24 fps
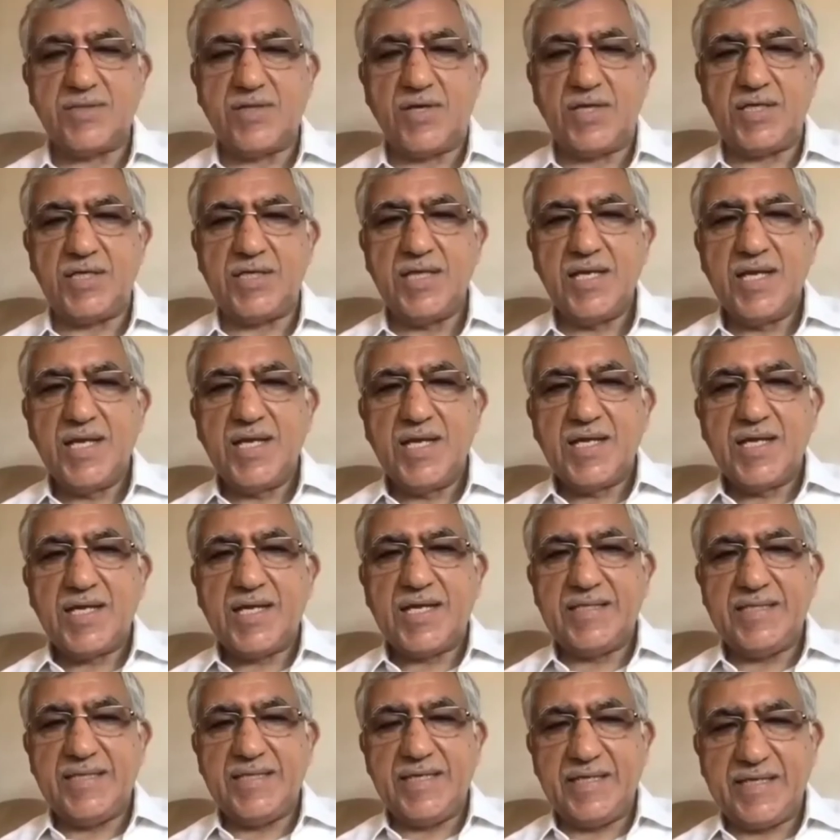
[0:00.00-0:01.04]
on
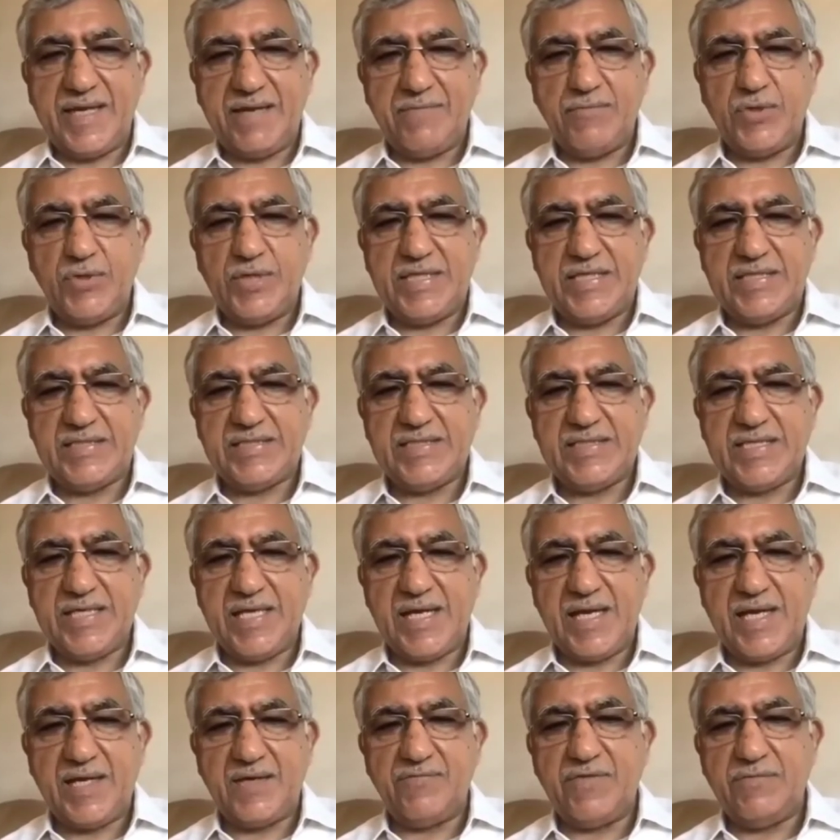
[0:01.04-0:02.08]
conjunctival
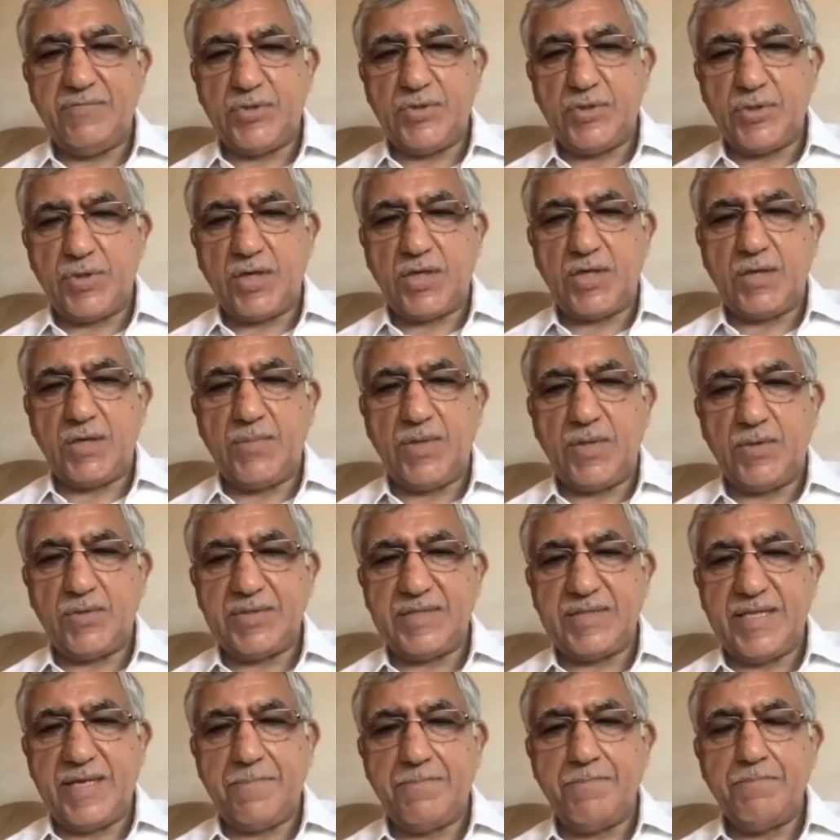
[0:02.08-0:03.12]
DCR. We would talk
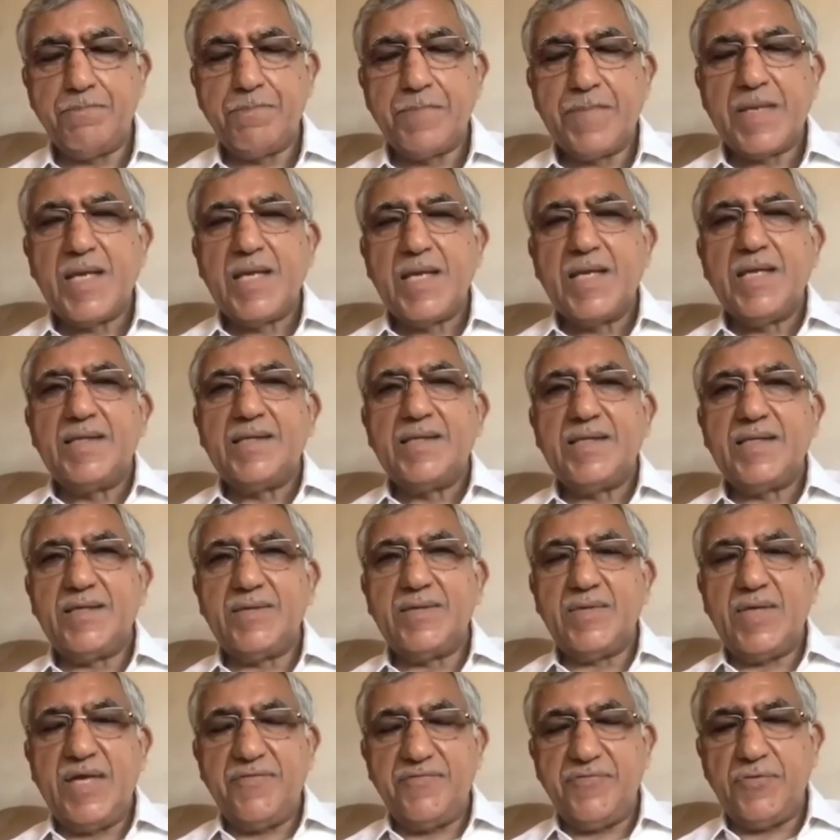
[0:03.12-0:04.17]
about them.
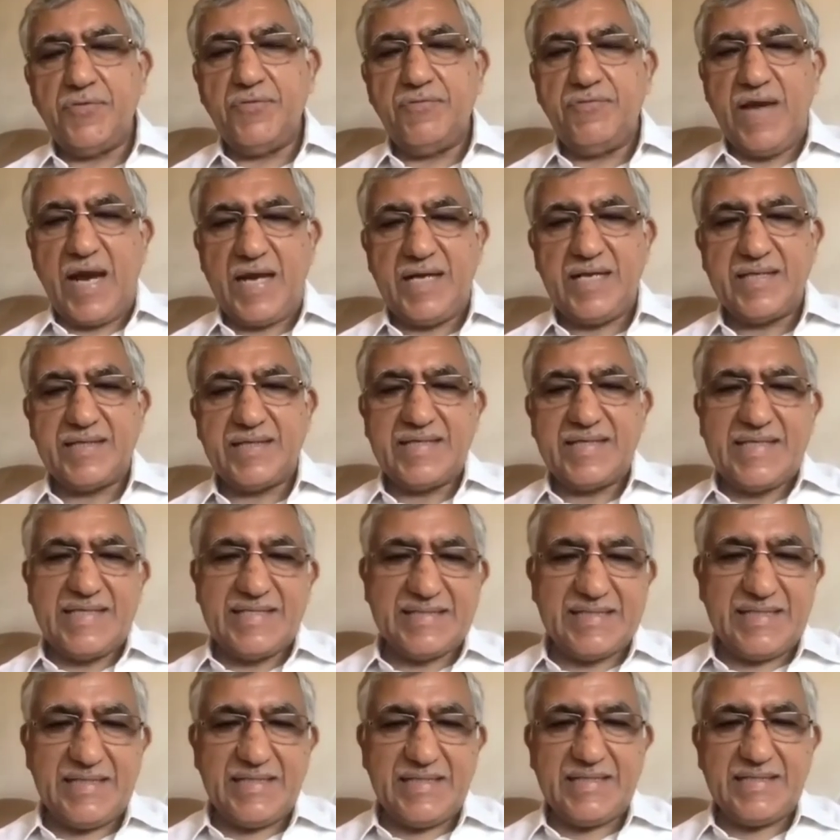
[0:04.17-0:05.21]
If you've had a
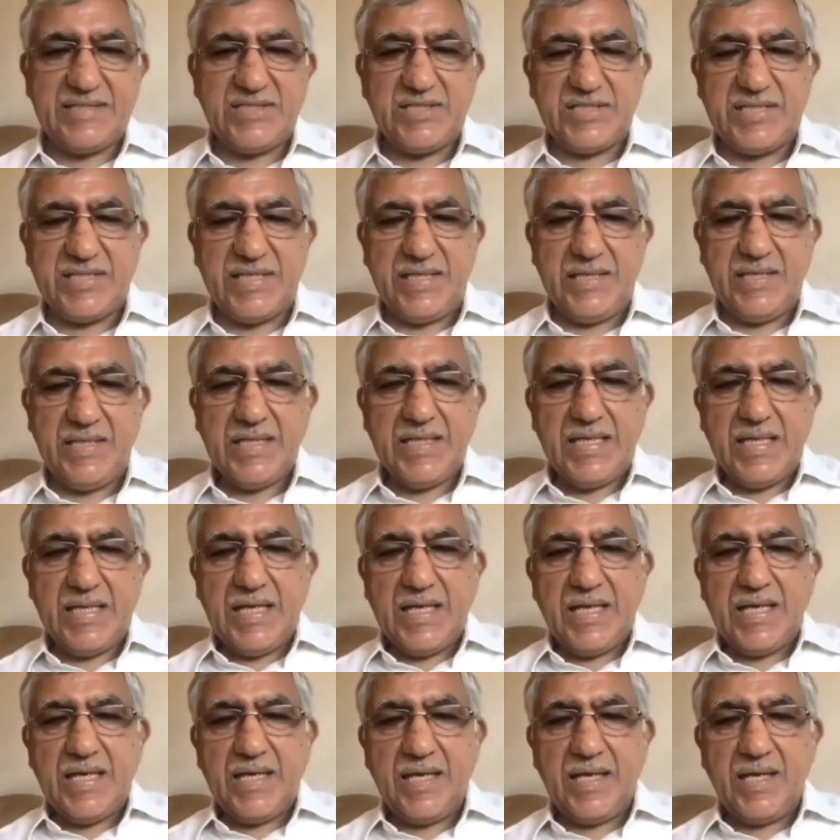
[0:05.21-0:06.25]
recent injury
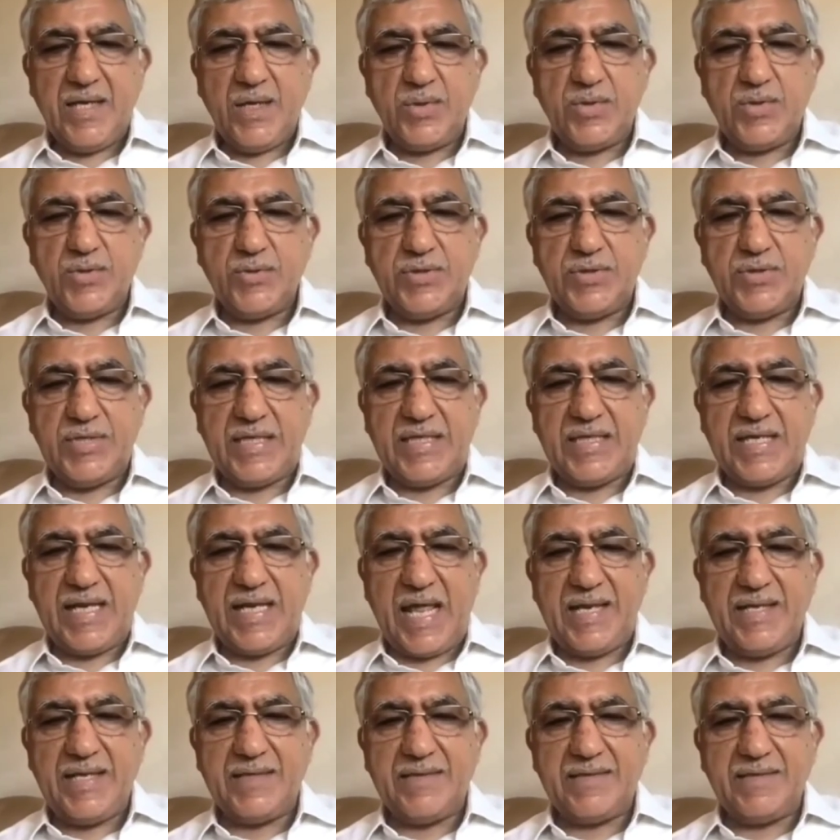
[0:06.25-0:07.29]
to the
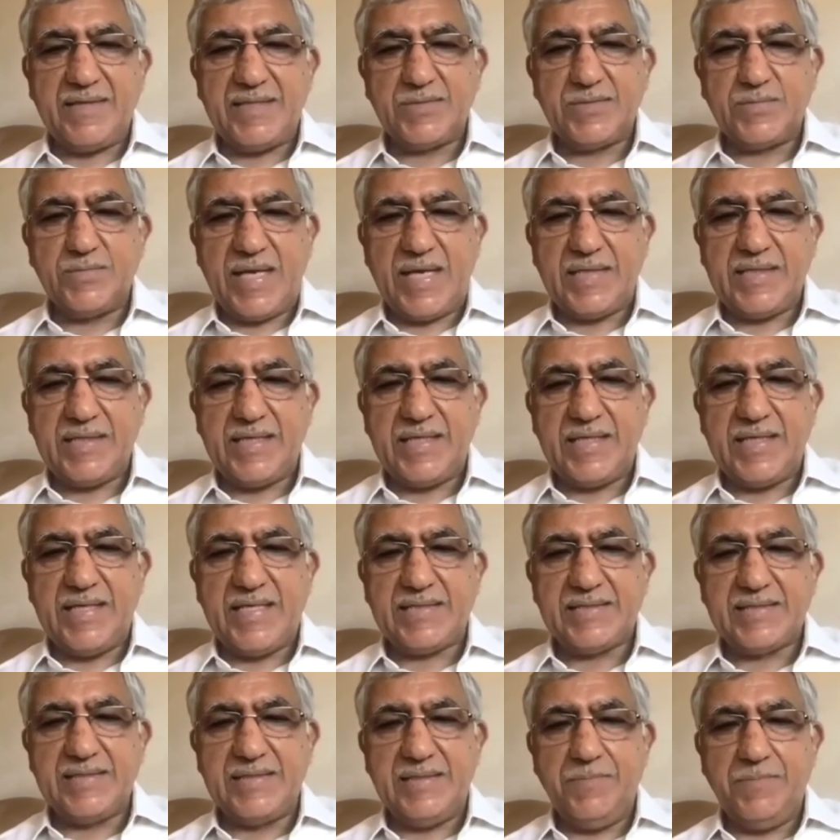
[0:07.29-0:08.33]
canaliculus by the
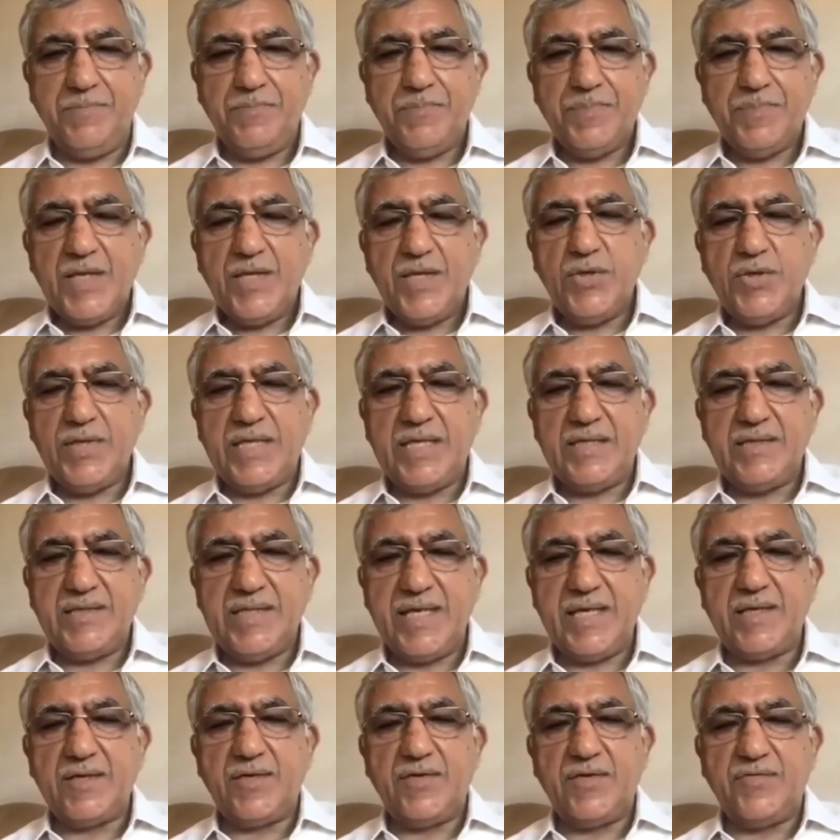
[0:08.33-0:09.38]
laser, you can
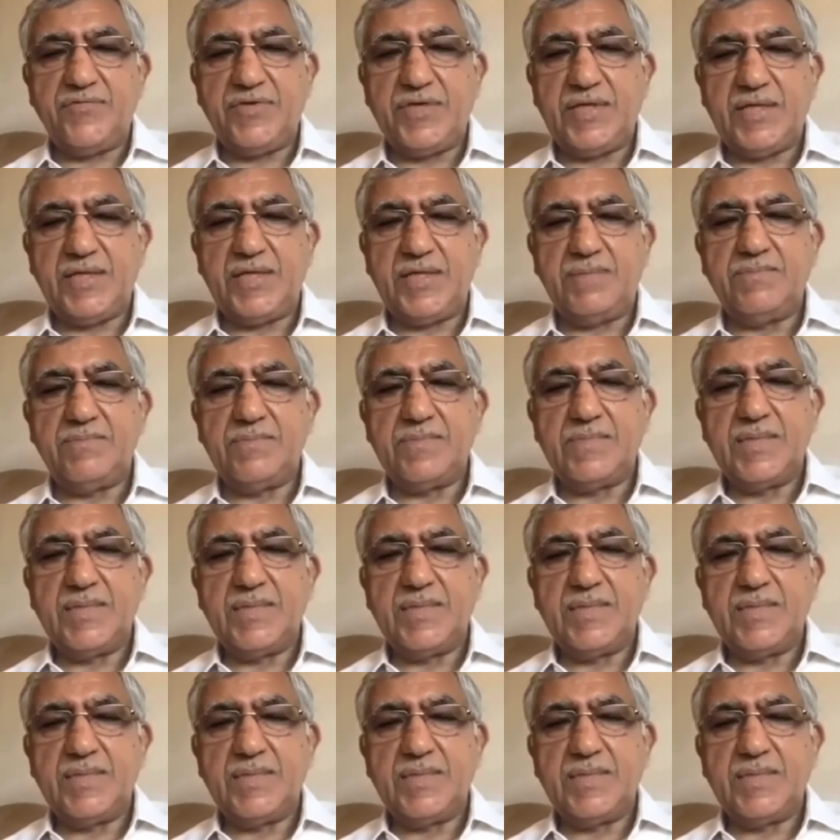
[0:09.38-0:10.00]
think of